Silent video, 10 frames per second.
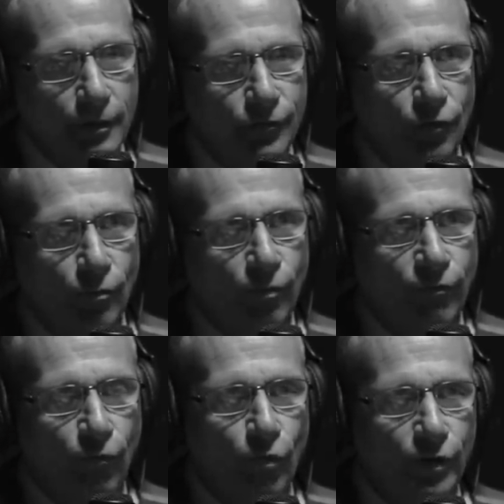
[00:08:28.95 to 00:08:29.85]
So
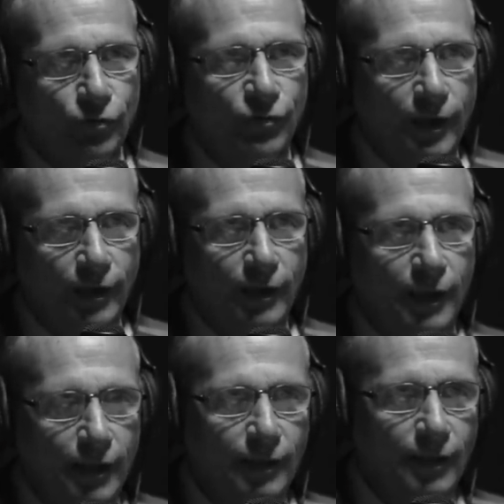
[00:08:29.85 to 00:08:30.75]
before you send
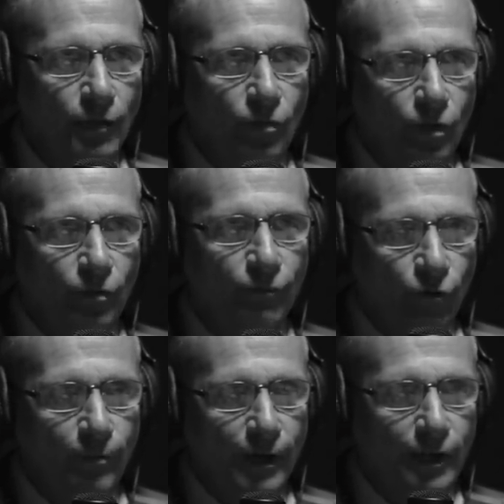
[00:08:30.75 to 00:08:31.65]
anything or
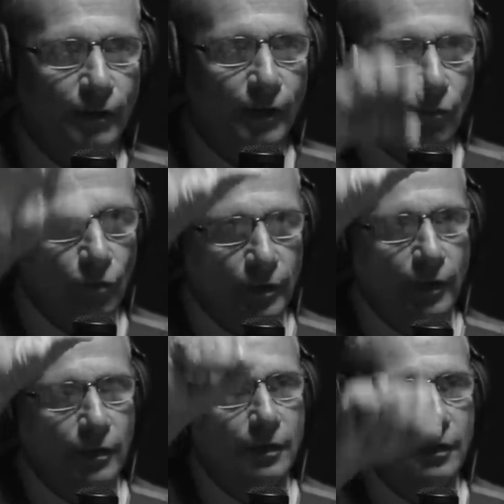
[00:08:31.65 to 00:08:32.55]
confirm anything with
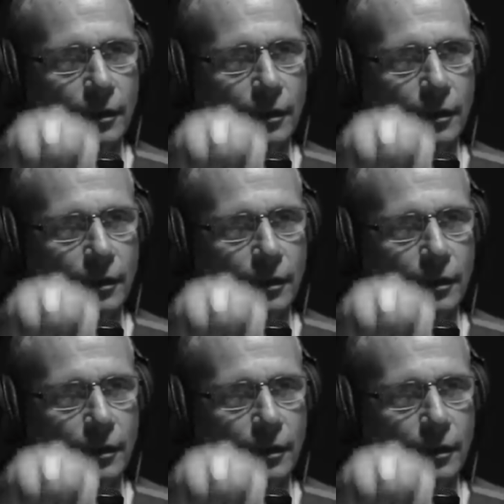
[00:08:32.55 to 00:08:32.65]
the